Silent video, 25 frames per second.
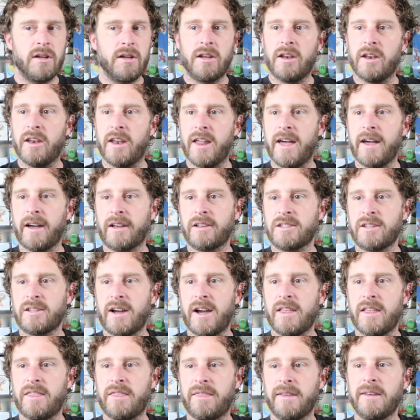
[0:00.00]
Next,
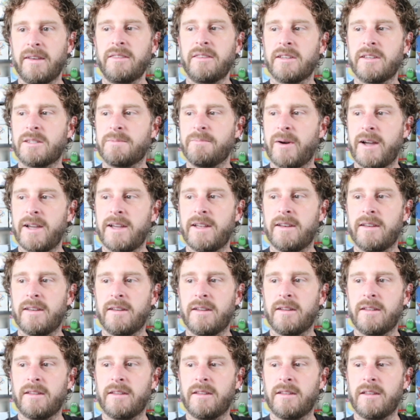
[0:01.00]
I think this might
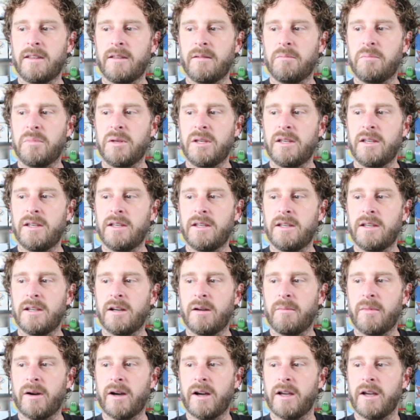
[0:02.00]
be
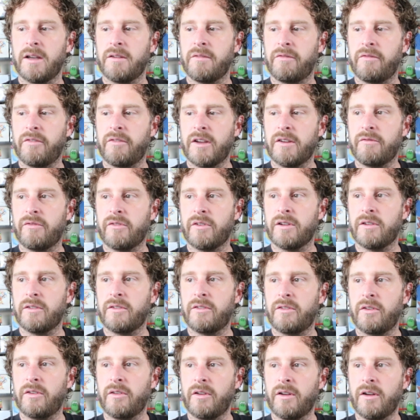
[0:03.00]
my
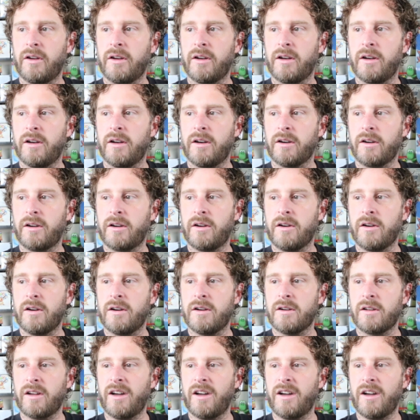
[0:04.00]
favorite card.